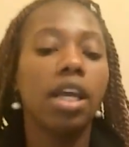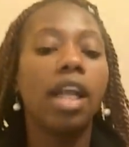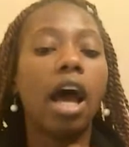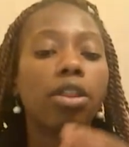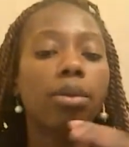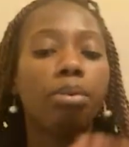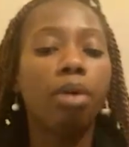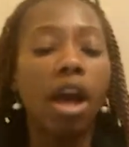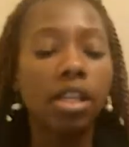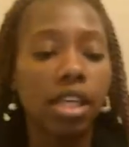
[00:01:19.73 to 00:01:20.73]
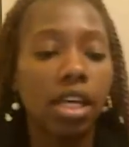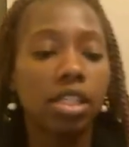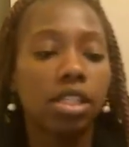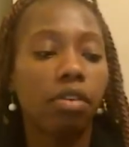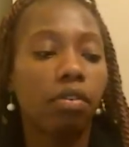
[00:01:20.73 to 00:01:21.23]
Now the
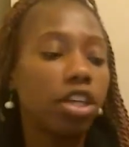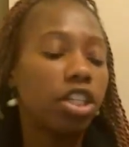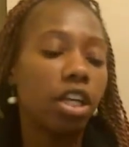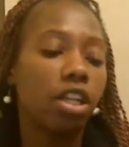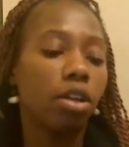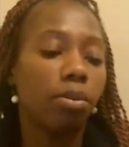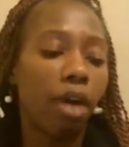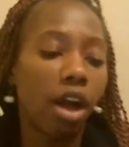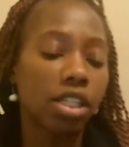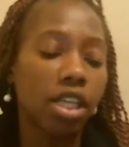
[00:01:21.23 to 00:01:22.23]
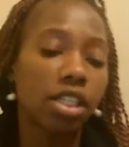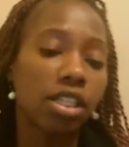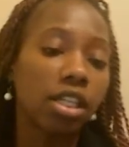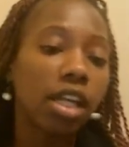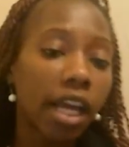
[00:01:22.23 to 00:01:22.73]
process, differentiating the process,
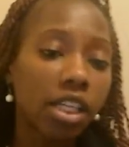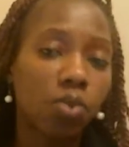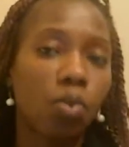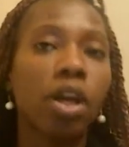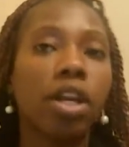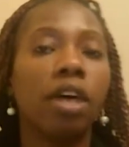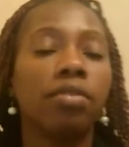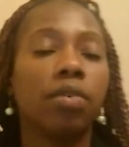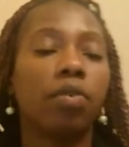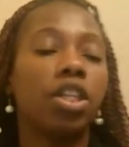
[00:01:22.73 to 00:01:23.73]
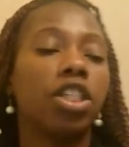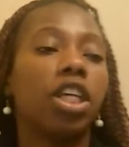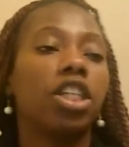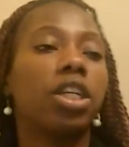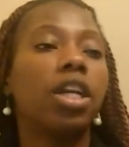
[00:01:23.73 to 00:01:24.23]
is the next what of
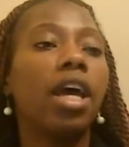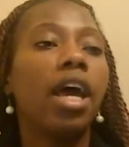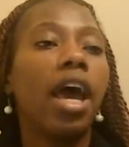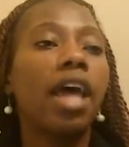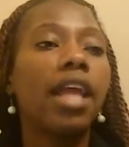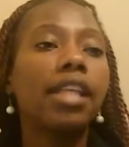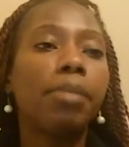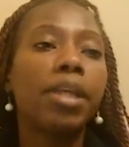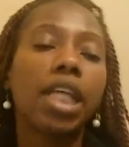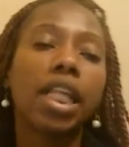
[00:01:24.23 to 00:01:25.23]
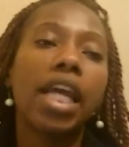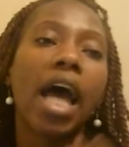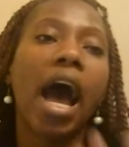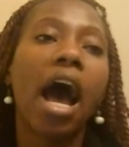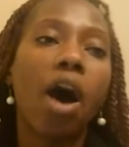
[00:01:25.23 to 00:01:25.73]
differentiation, and that's basically
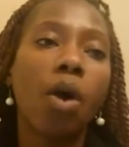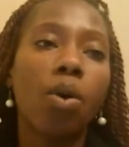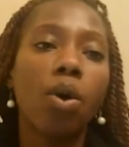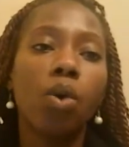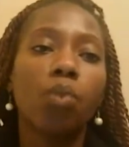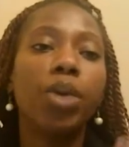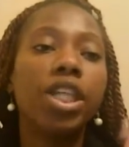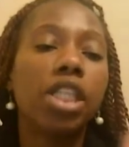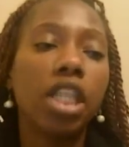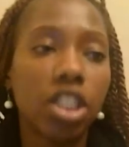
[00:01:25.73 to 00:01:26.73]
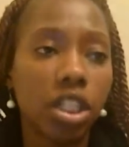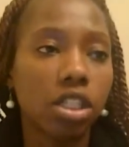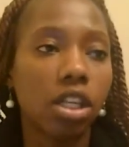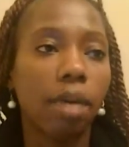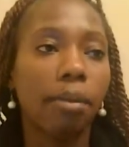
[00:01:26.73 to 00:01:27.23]
how we teach it
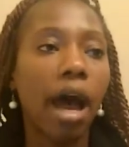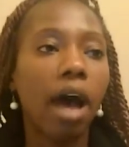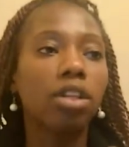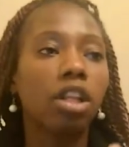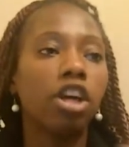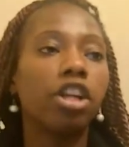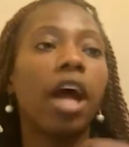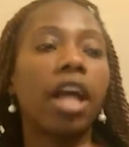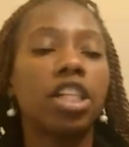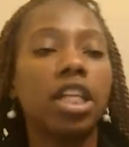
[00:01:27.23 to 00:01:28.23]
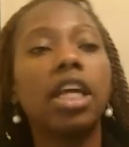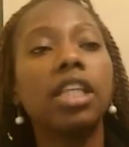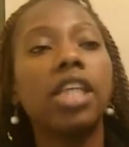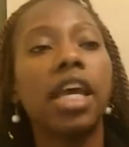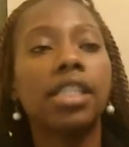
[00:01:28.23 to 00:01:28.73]
to them, how the learner actually
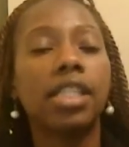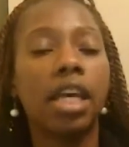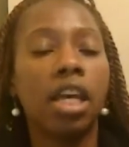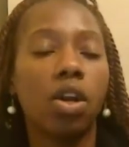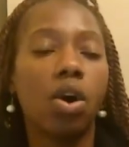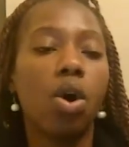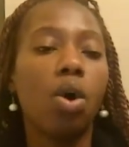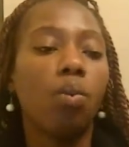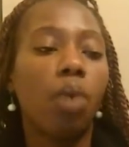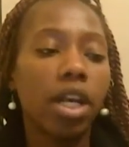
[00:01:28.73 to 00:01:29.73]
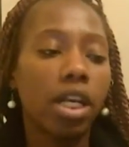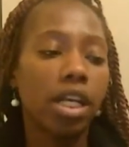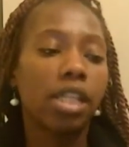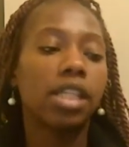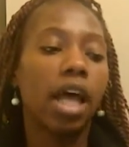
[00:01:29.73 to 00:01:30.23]
takes in what it
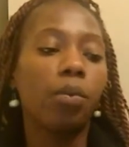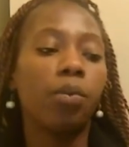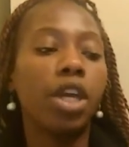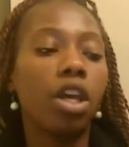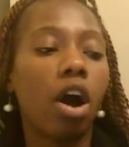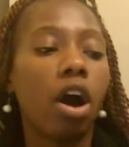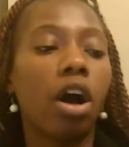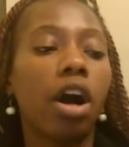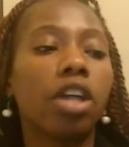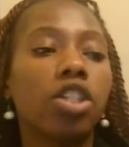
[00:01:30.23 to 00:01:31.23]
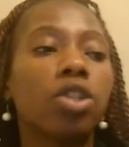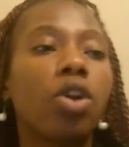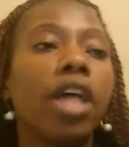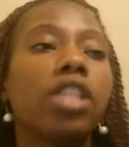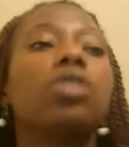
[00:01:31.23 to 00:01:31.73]
is that we are
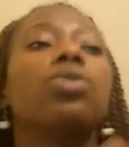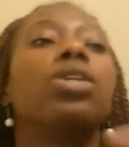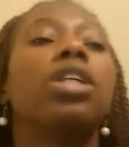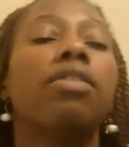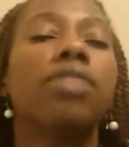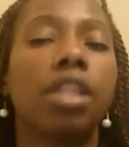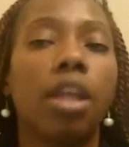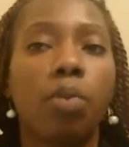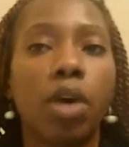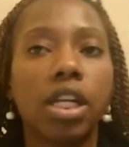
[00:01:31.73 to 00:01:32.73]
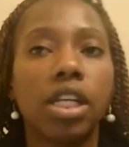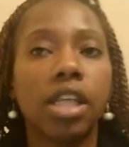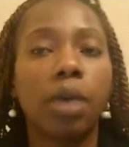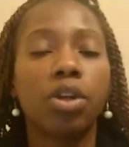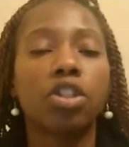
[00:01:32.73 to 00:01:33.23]
trying to give to them, what it is
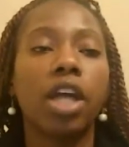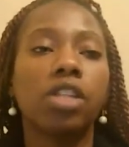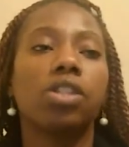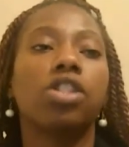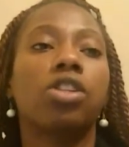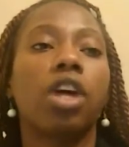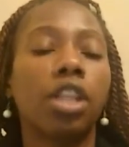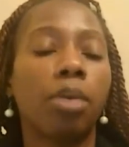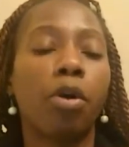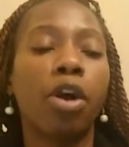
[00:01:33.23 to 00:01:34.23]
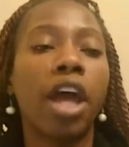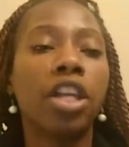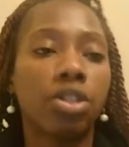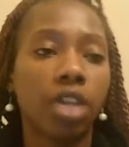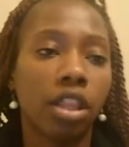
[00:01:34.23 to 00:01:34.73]
that we're trying to instruct them or
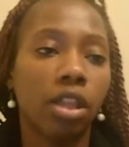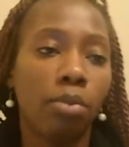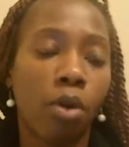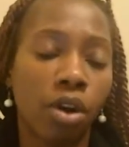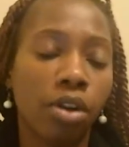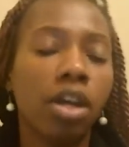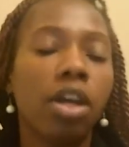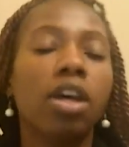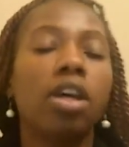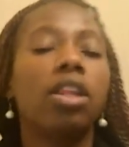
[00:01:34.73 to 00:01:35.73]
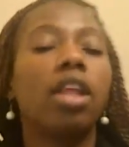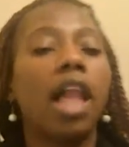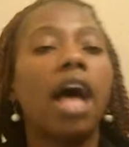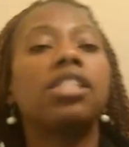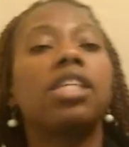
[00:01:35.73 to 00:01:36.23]
educate them on. The
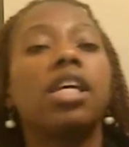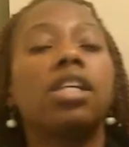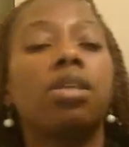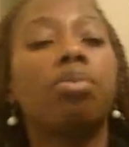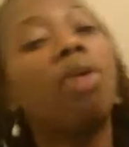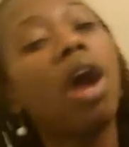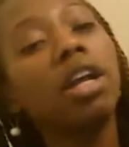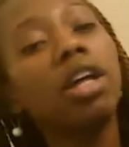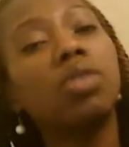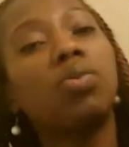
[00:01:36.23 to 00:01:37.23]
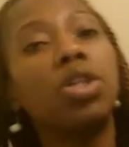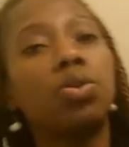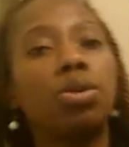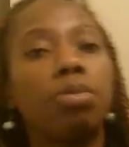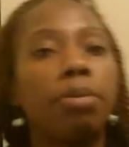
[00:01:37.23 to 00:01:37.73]
last thing is the product,
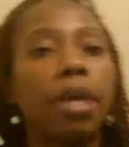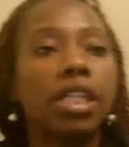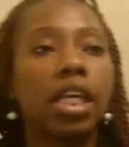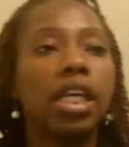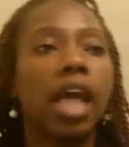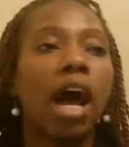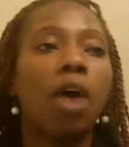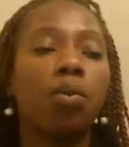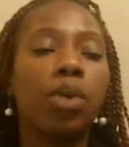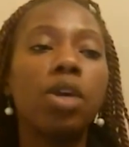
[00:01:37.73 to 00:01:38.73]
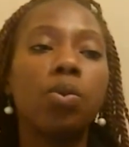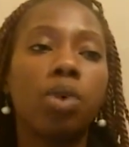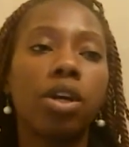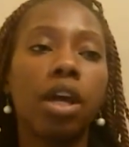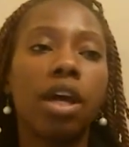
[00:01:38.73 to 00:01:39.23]
which would be basically how we
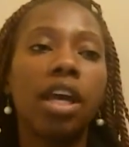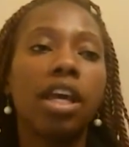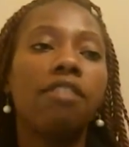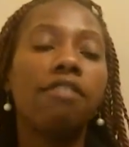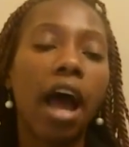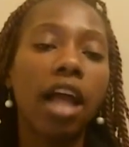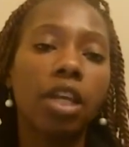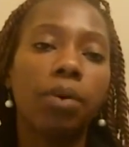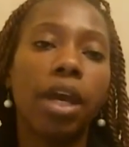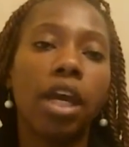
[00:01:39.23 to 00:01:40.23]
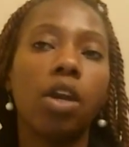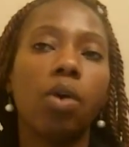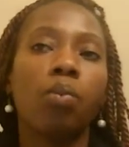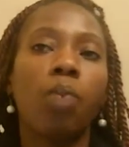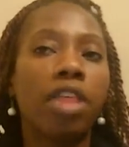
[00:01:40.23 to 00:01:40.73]
would
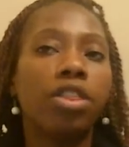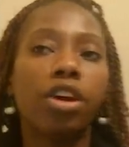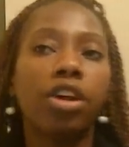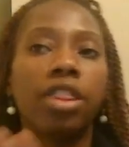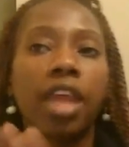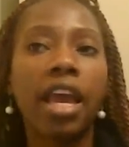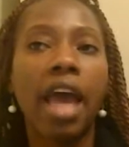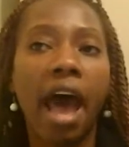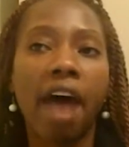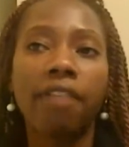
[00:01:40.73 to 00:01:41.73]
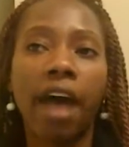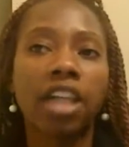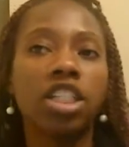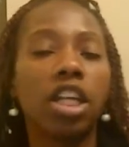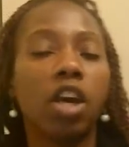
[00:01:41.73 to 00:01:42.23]
evaluate whether they have
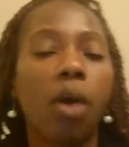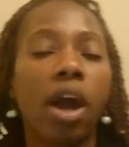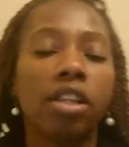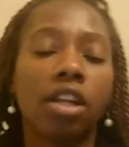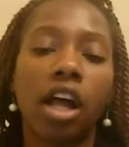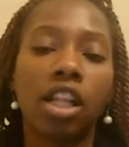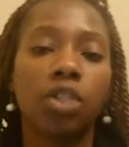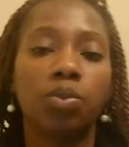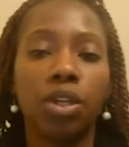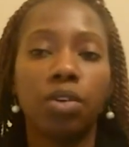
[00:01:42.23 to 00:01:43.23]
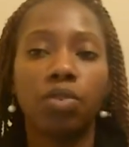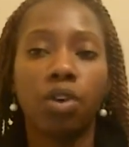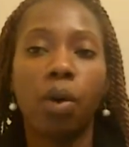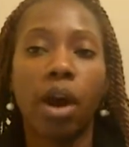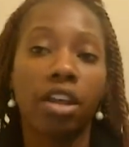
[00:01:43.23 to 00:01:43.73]
actually acquired the knowledge we
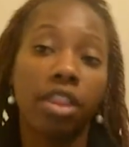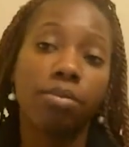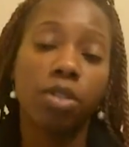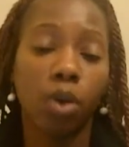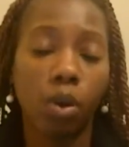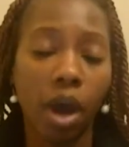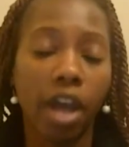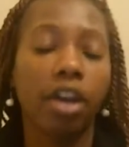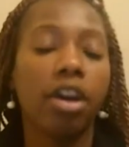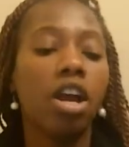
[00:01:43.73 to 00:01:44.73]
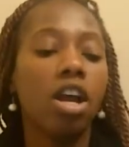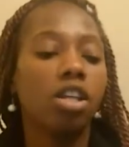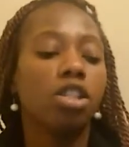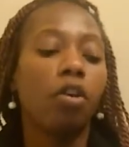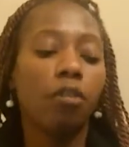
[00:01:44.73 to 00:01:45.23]
require them to acquire.
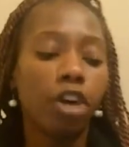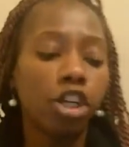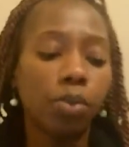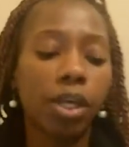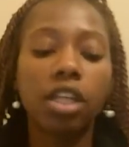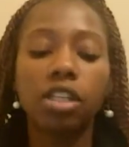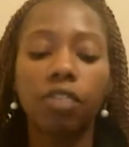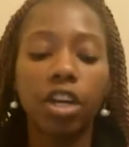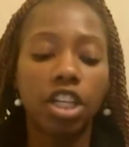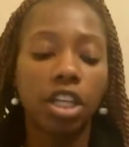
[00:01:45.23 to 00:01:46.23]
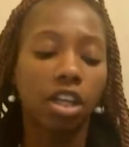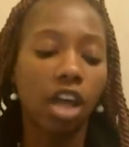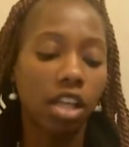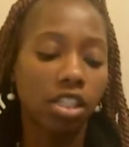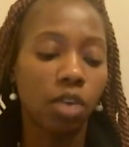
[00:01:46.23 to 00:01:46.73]
So first we can differentiate the
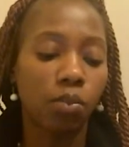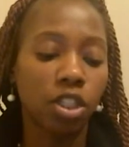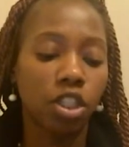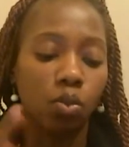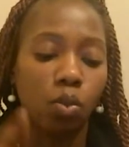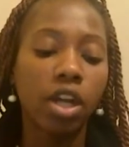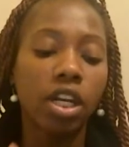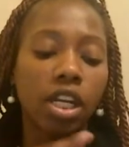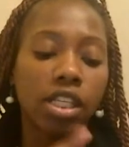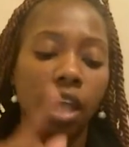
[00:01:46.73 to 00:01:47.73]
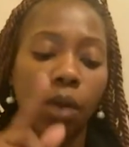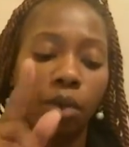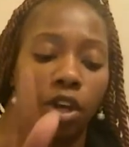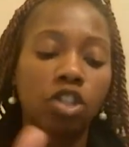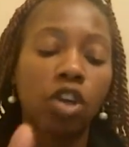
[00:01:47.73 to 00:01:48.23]
content, which is what it is that
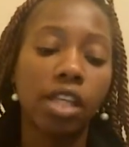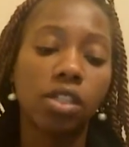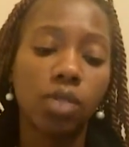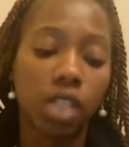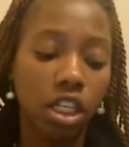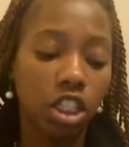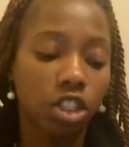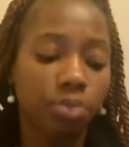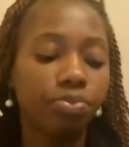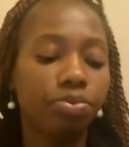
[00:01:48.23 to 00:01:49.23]
we are trying to teach.